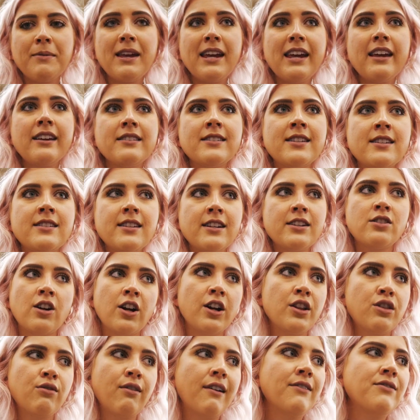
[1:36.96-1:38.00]
me, since I
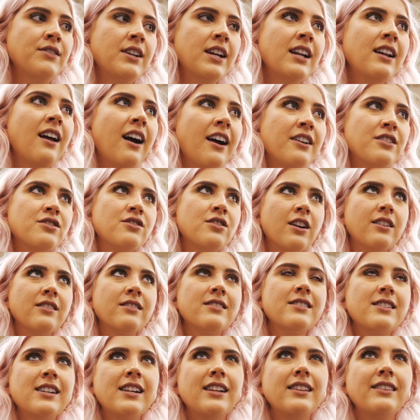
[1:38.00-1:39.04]
started thrifting, I start
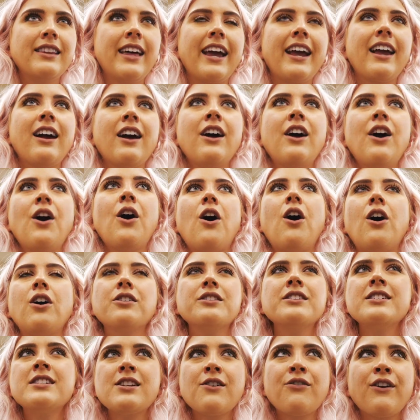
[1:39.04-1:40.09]
seeing like all
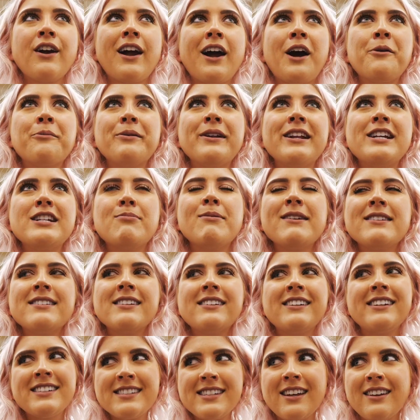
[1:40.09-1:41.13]
these different companies
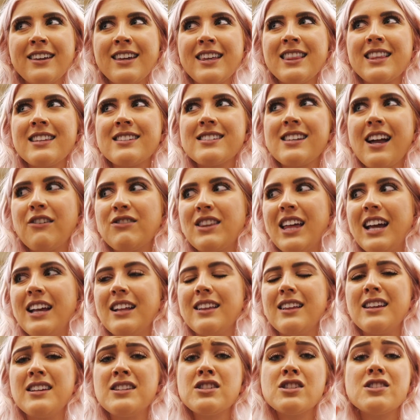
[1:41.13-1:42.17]
basically selling stuff that
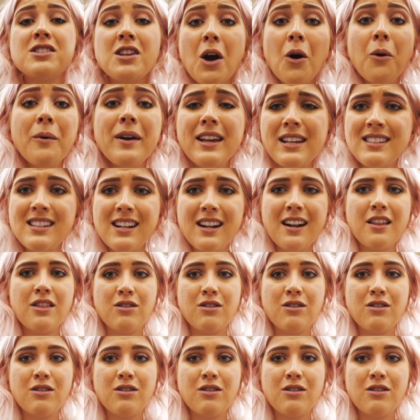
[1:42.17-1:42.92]
is so easy to